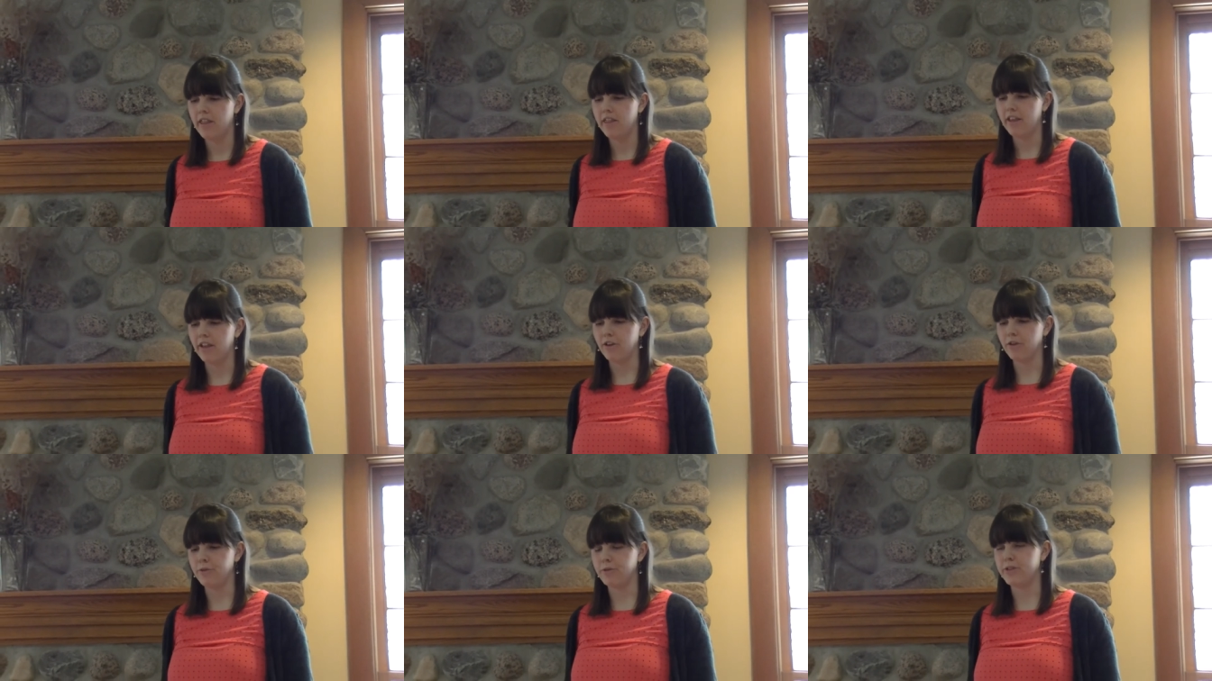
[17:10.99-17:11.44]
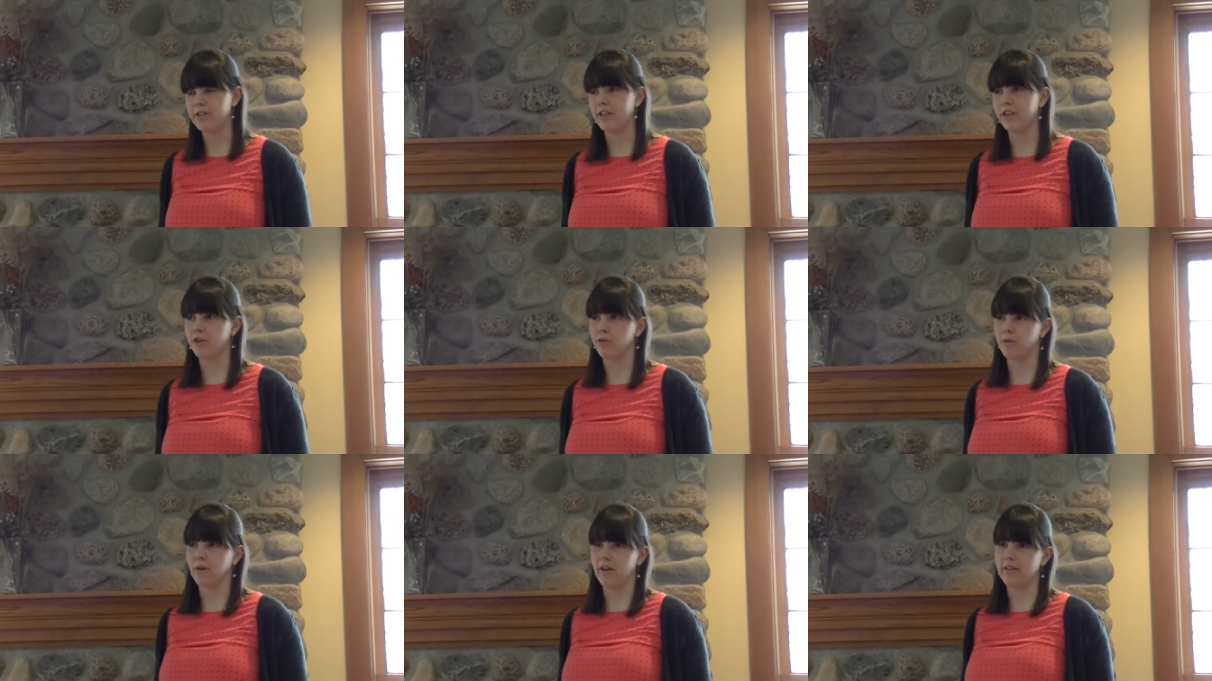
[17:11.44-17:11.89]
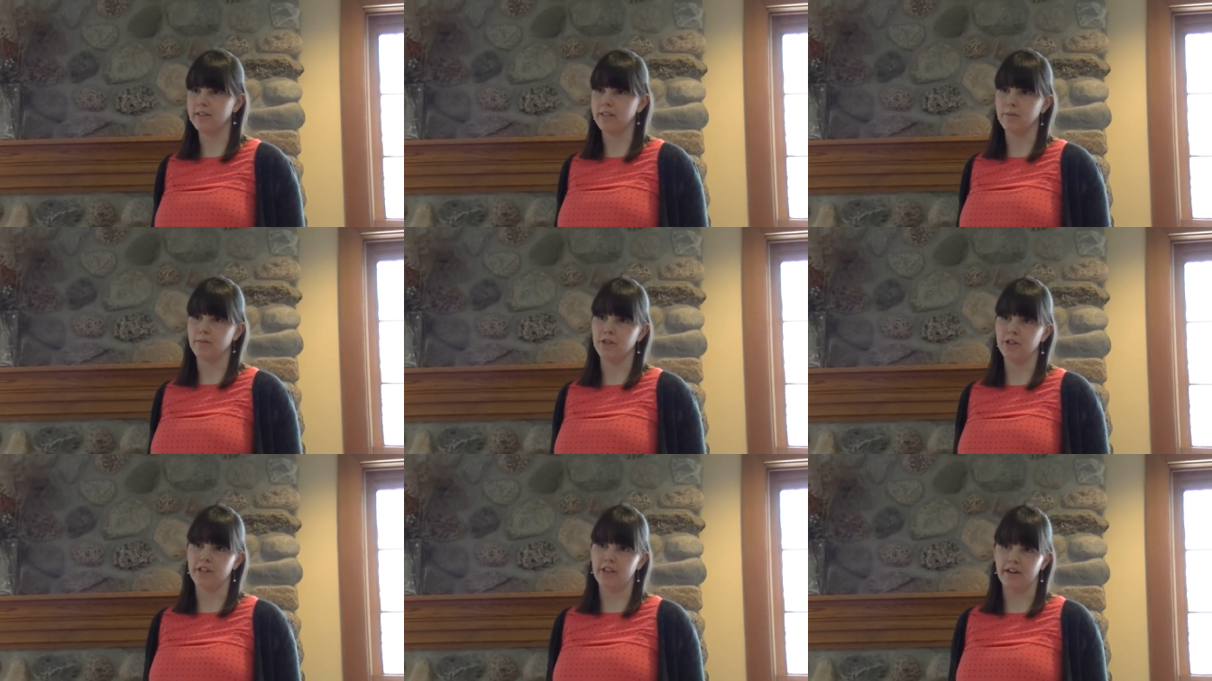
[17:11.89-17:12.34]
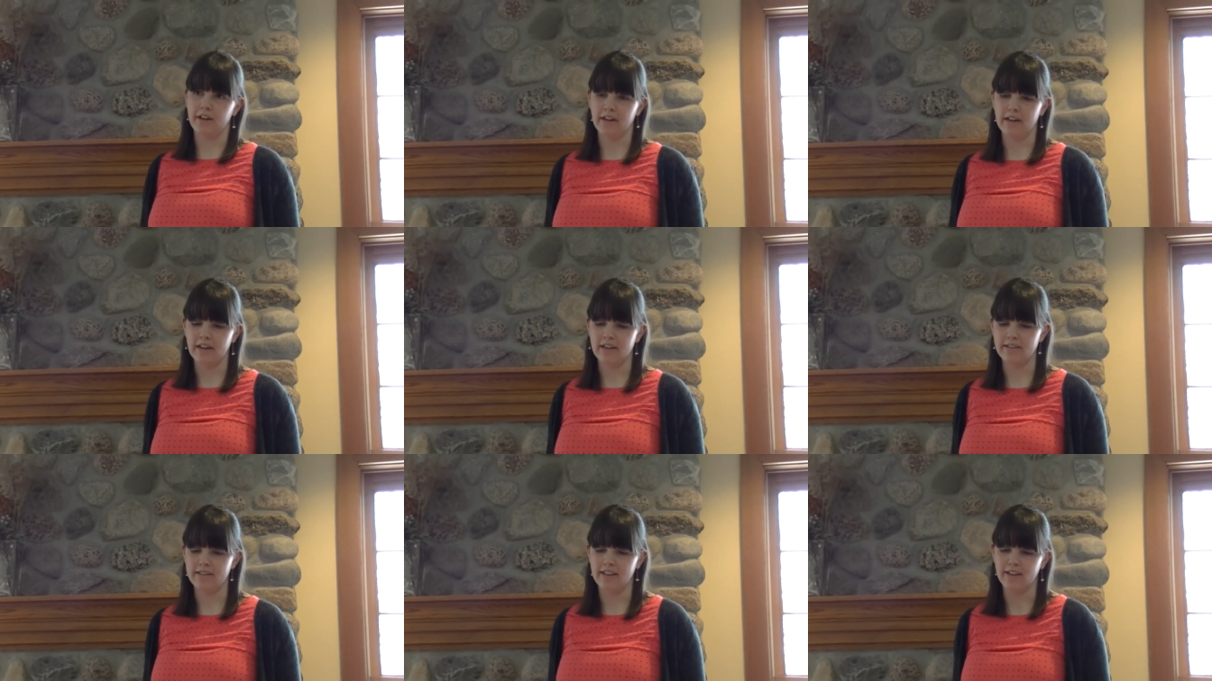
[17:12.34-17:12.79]
that you see throughout subject
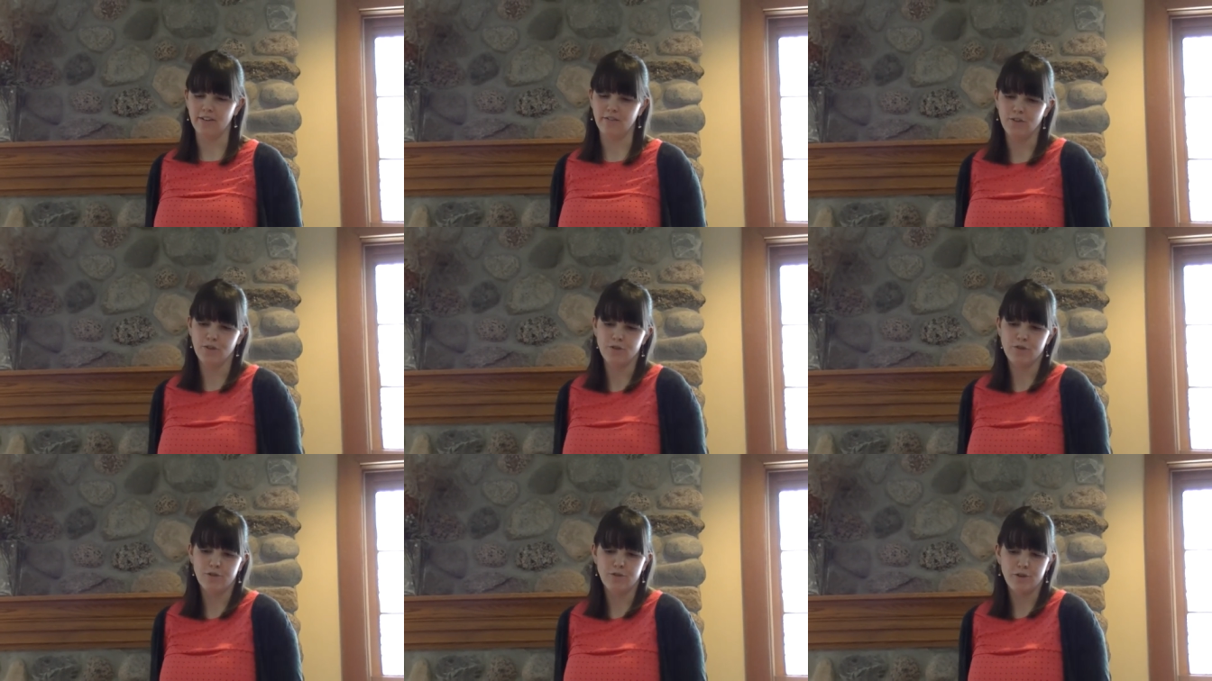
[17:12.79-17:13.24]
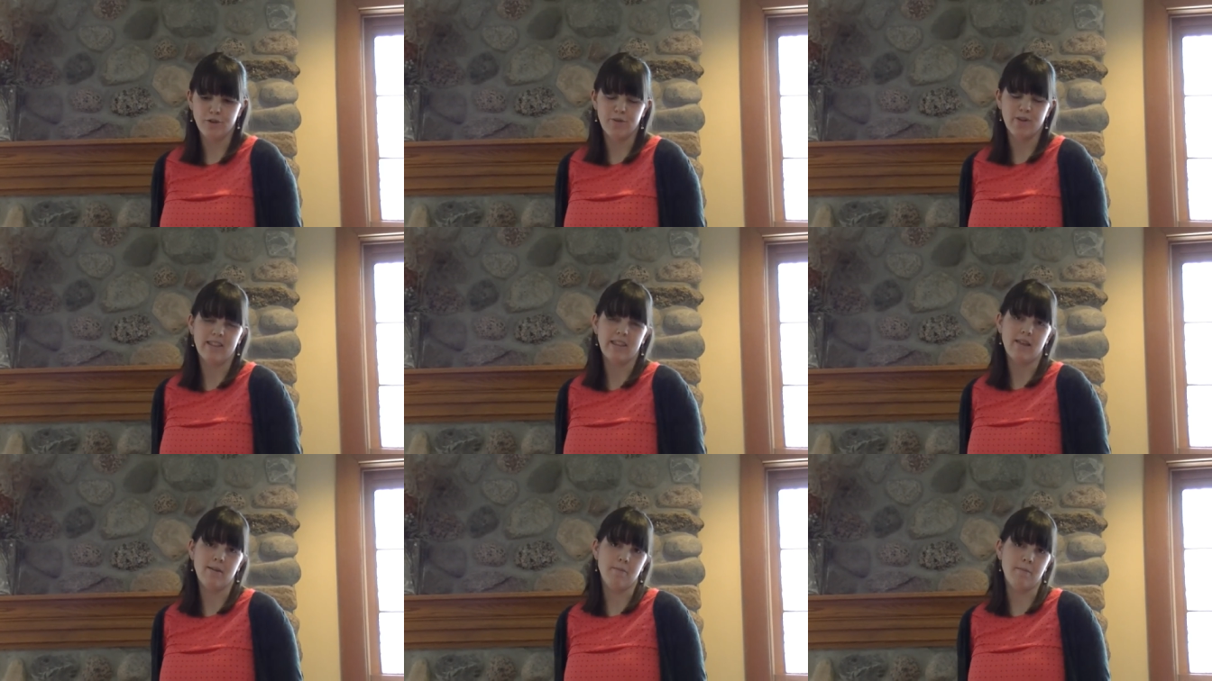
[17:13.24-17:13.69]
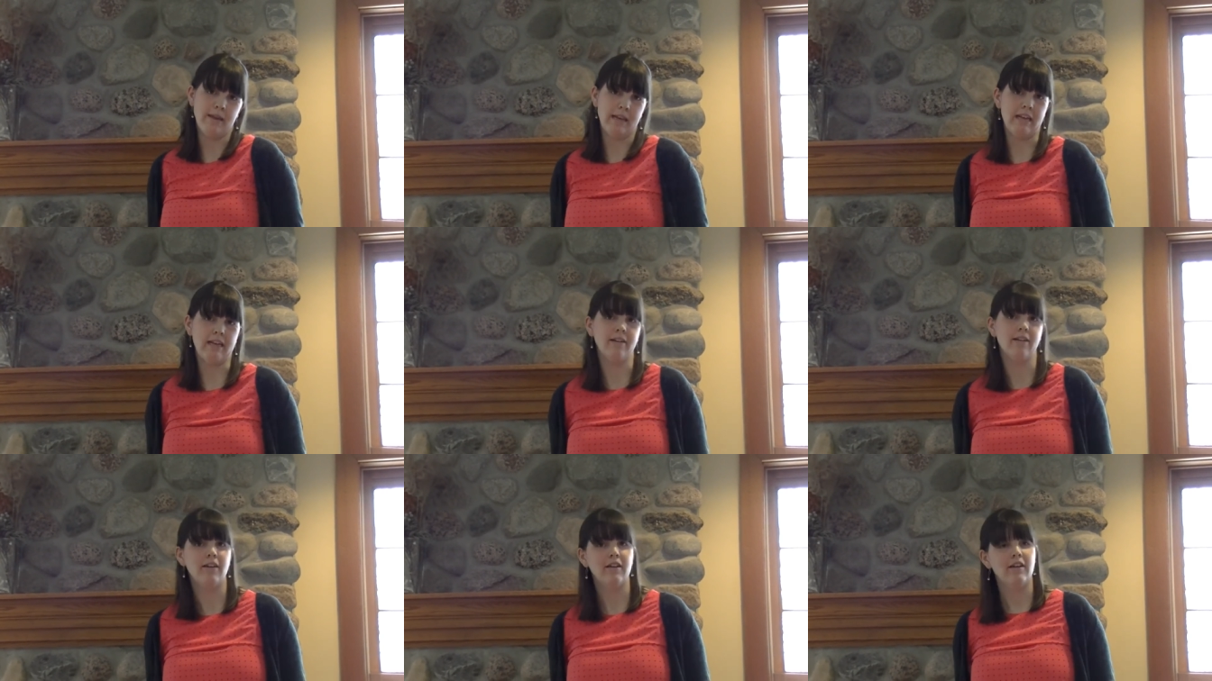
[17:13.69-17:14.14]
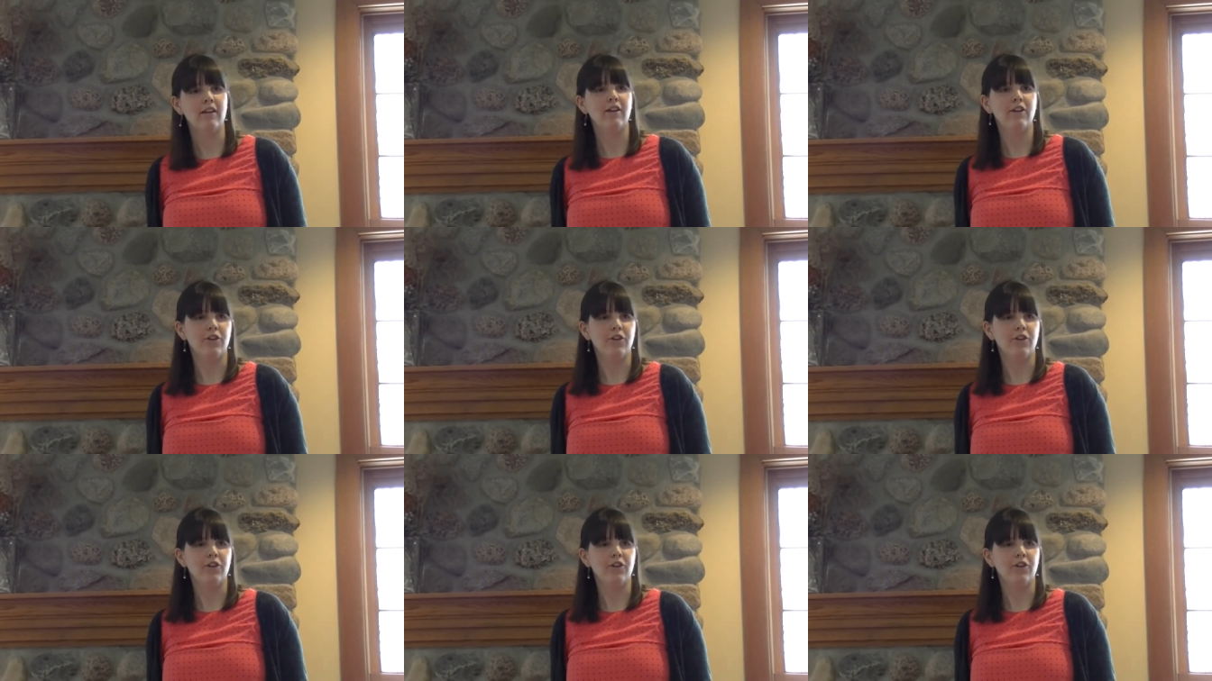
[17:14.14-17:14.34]
areas that if you don't know what they mean,